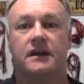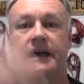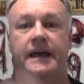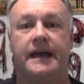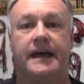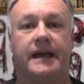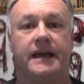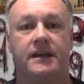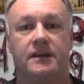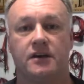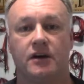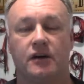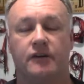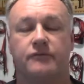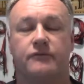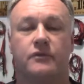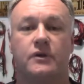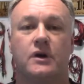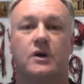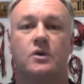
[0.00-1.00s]
and
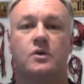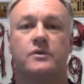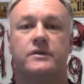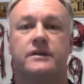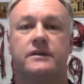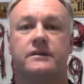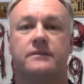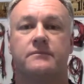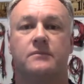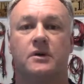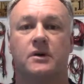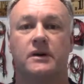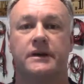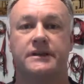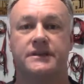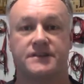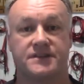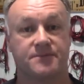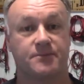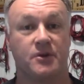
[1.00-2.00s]
I've rolled my
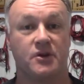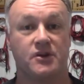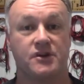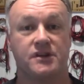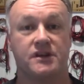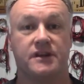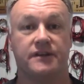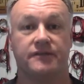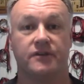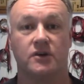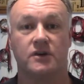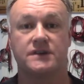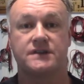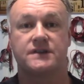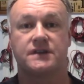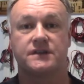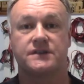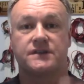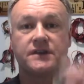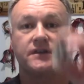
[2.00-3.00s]
dispersion
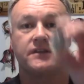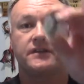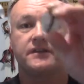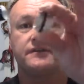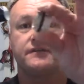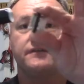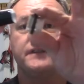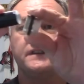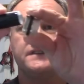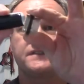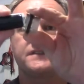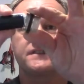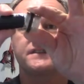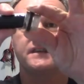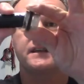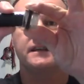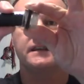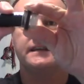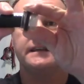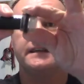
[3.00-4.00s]
device so that it fits
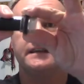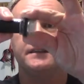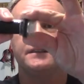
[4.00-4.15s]
snugly